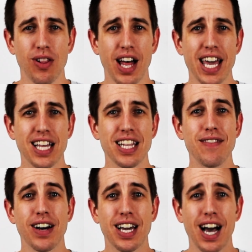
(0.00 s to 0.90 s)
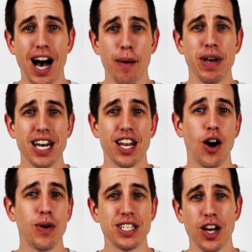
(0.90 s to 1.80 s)
a like, leave a comment. It
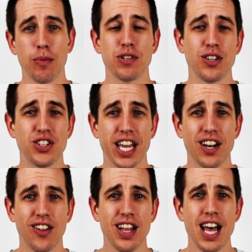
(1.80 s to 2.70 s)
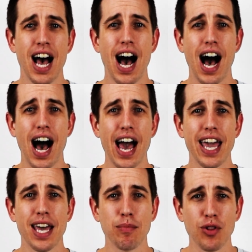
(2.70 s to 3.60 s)
always helps our channel. I
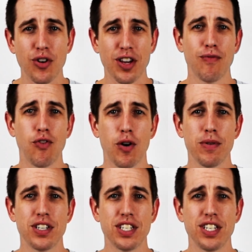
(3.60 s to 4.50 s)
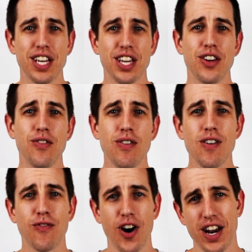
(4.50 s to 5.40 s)
am looking forward to seeing you
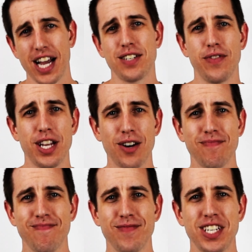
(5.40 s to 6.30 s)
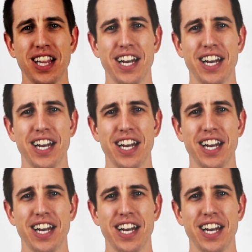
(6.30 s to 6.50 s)
for our next video. See you